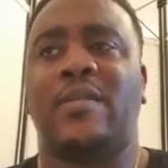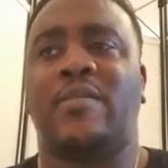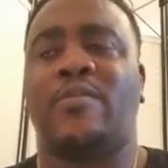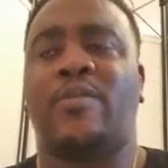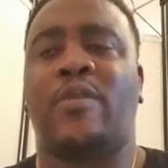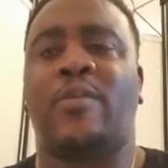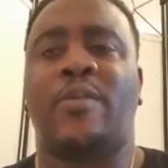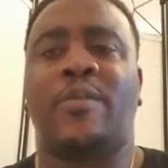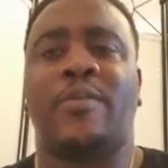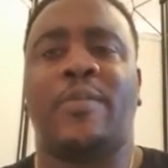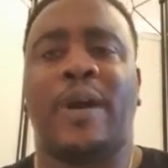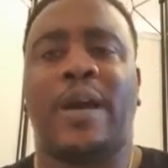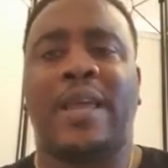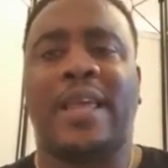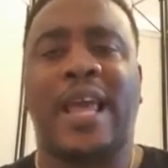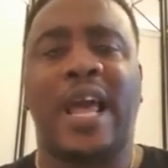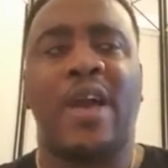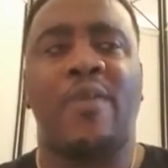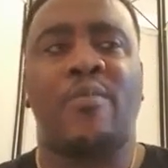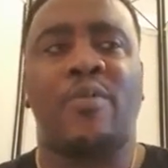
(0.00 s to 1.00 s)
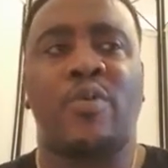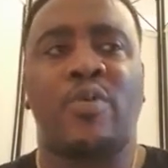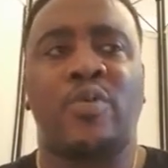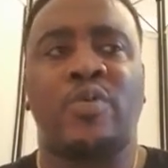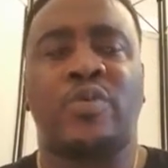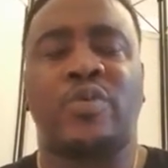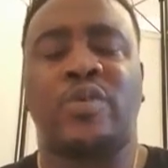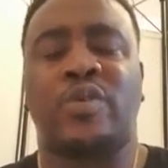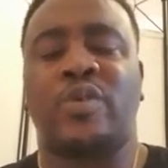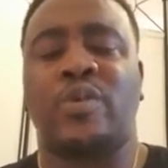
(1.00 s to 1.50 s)
probably by
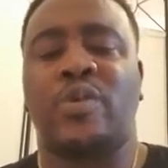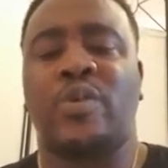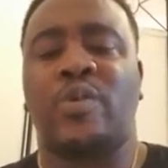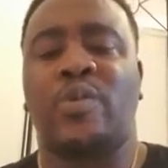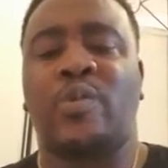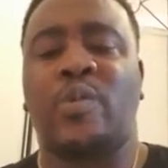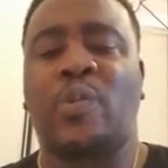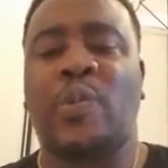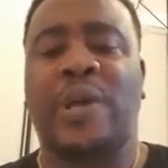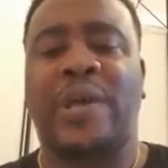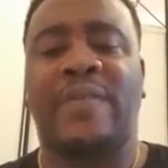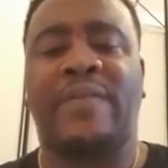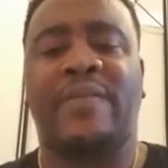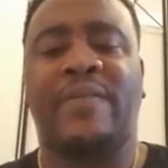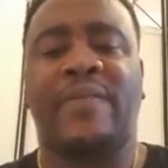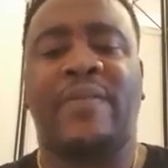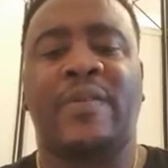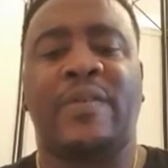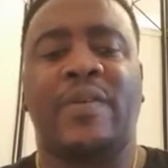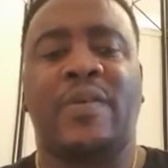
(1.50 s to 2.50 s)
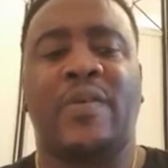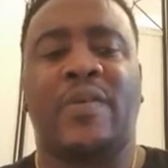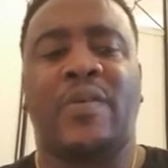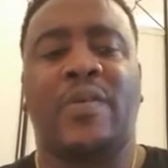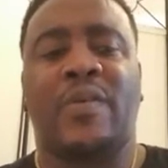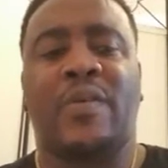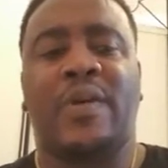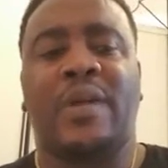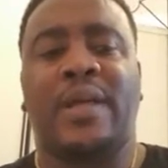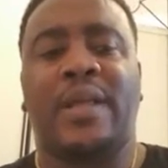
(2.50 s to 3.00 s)
camels, with
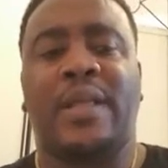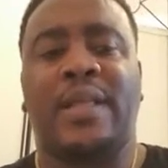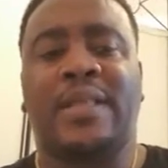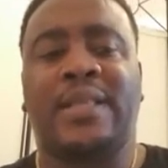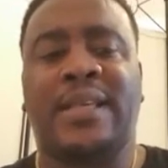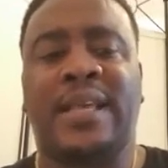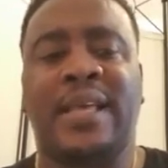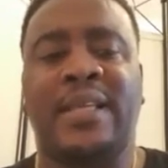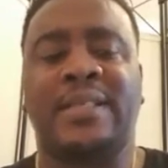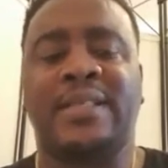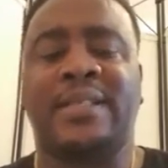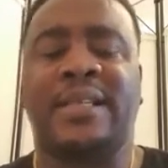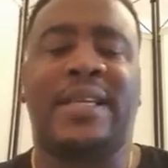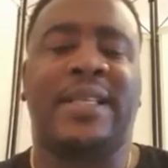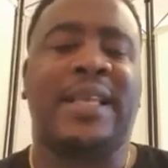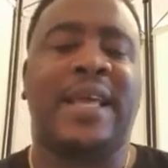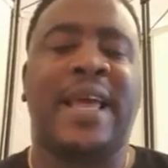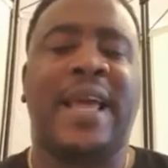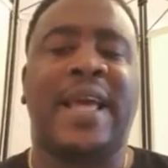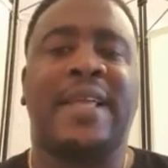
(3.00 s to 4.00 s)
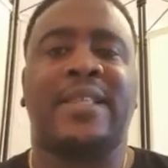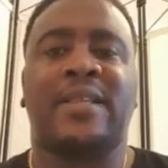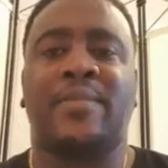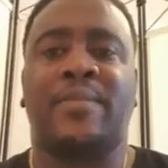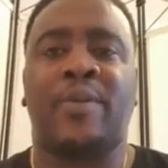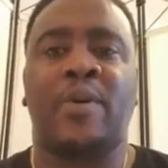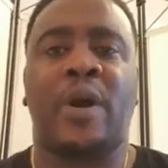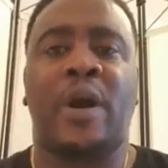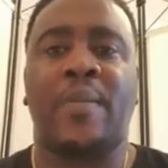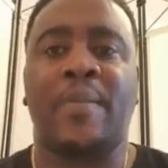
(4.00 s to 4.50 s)
tent that they had to
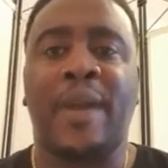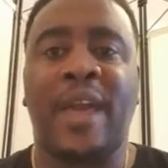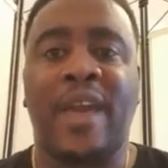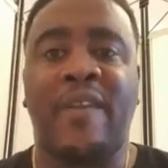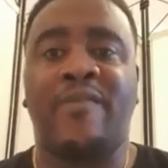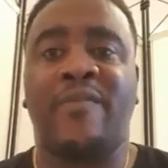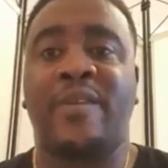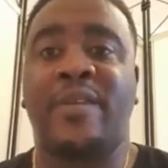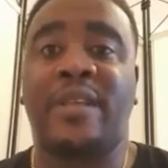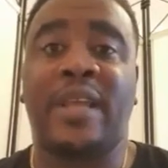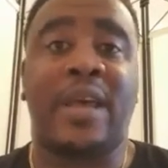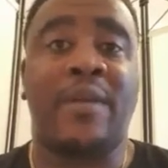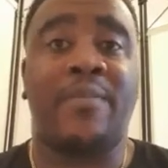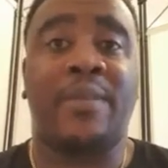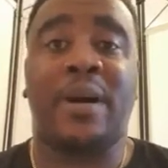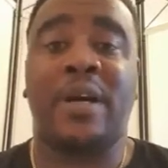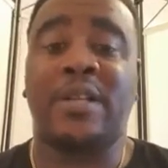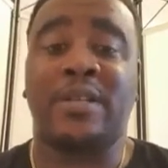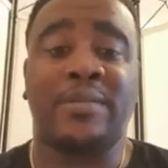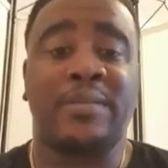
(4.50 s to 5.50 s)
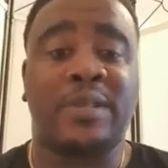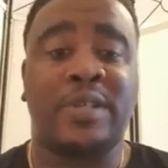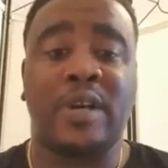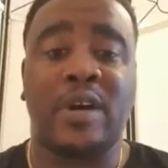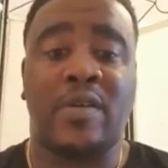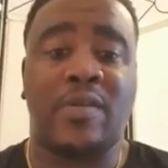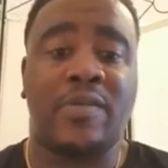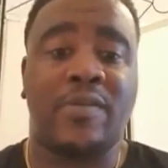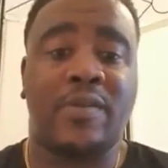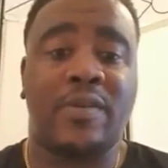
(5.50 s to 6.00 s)
put up every day by
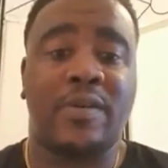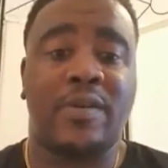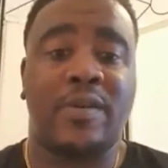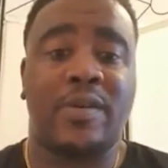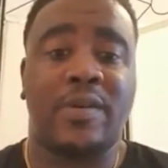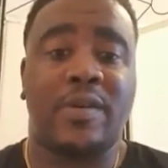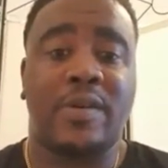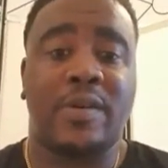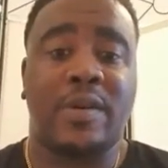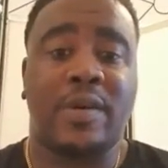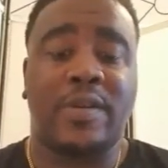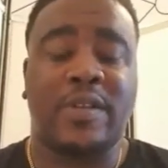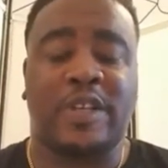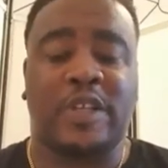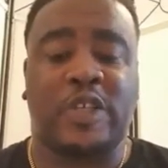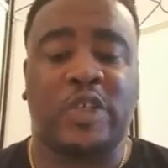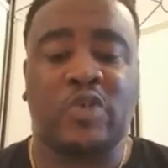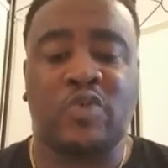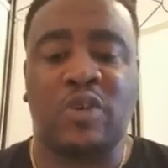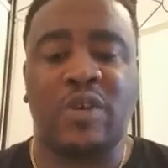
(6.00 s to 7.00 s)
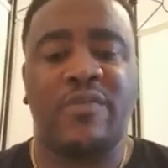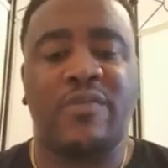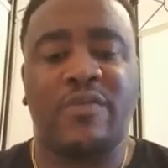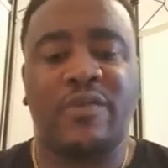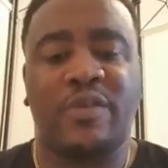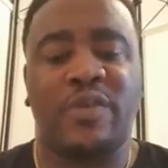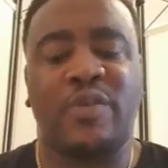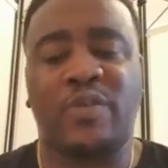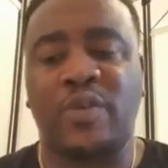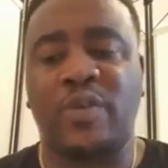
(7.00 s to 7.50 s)
themselves. The strength
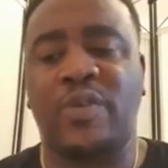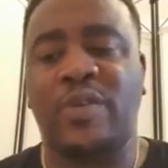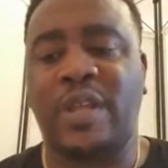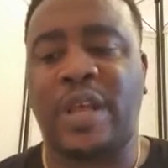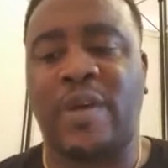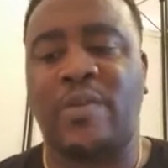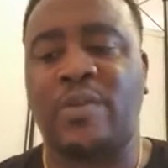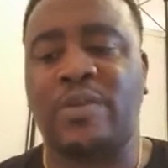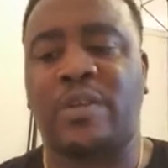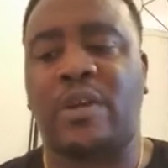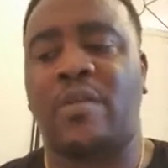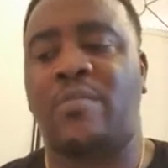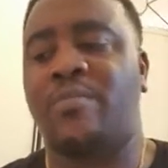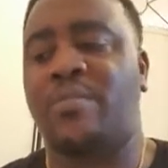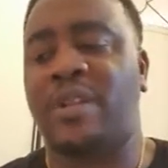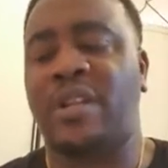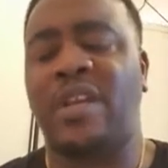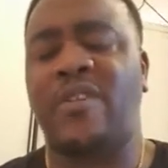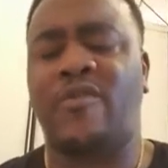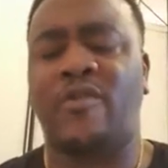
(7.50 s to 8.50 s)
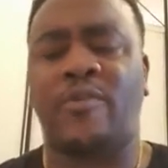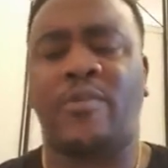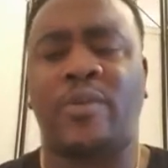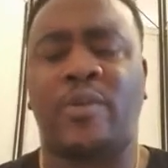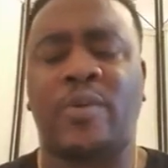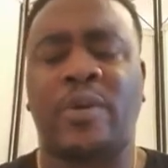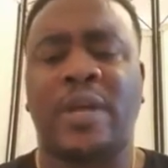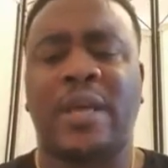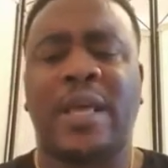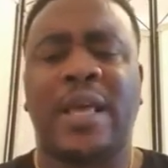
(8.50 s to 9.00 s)
to do that was
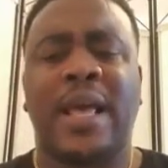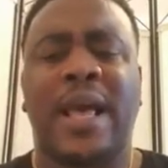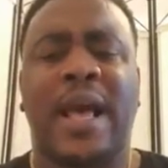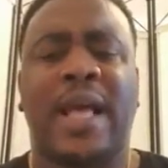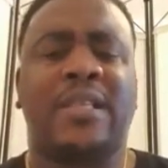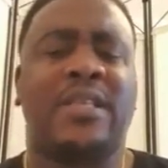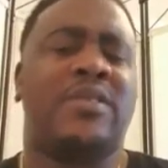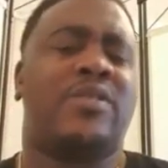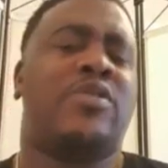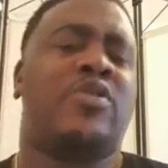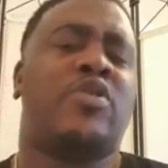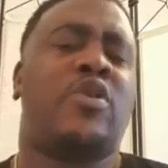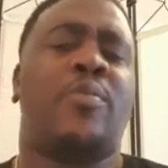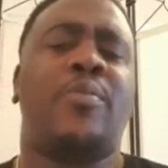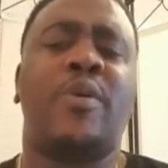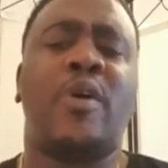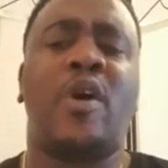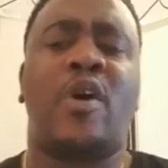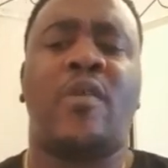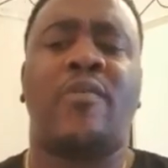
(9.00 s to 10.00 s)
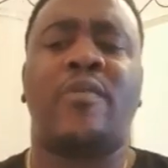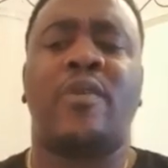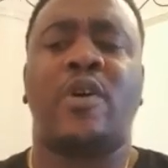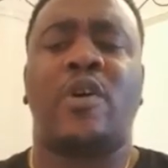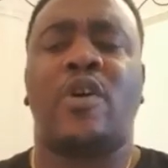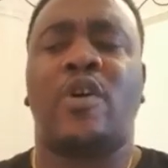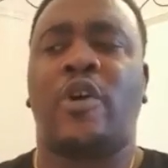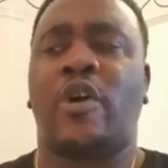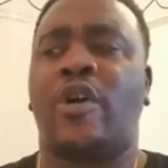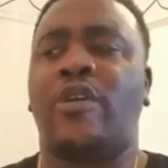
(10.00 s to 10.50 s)
unbelievable. And then to top it off,
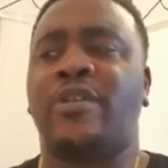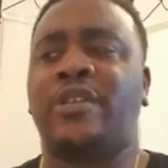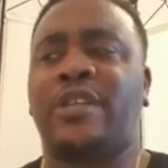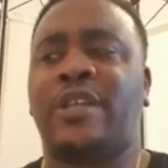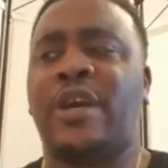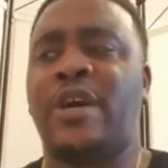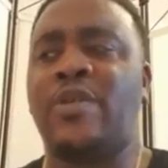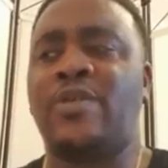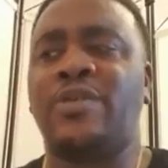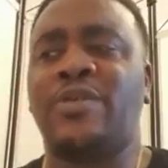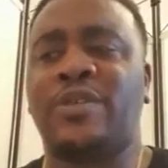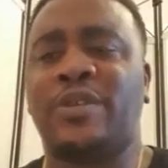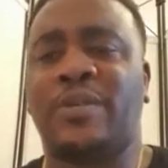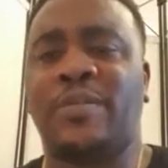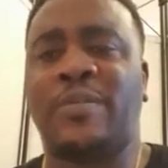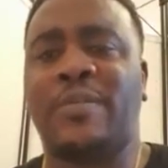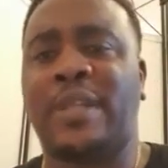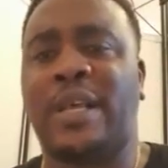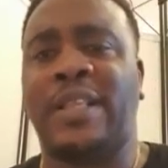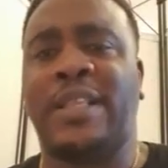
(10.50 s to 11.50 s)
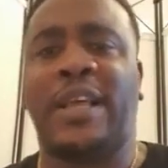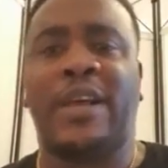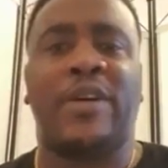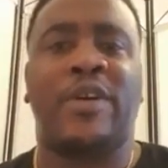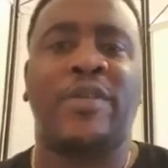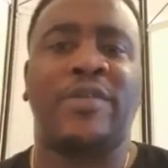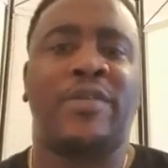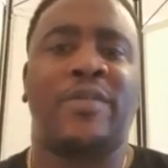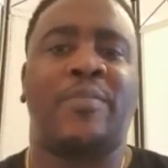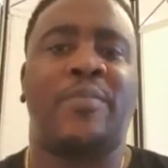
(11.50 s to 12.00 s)
God tells them that they're
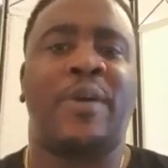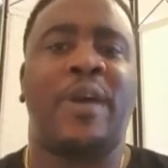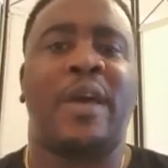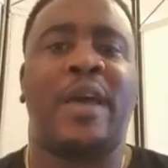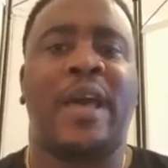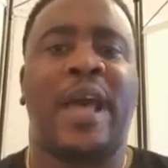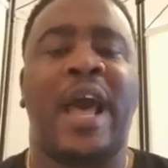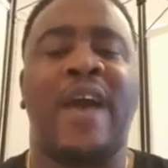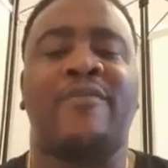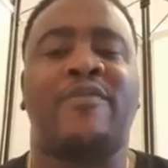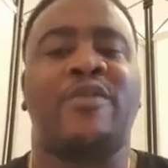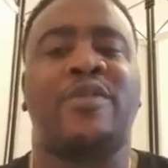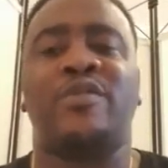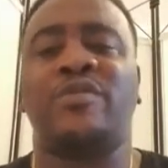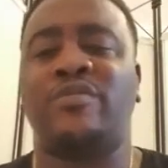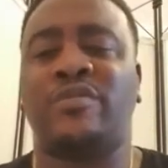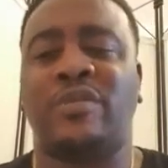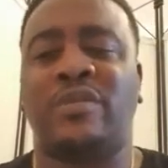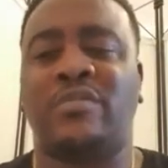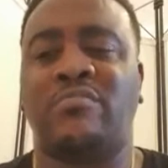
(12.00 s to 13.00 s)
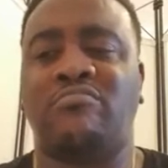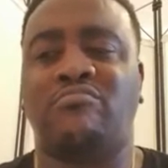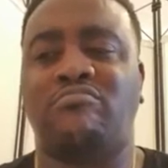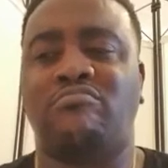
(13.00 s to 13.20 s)
going to bear, have children.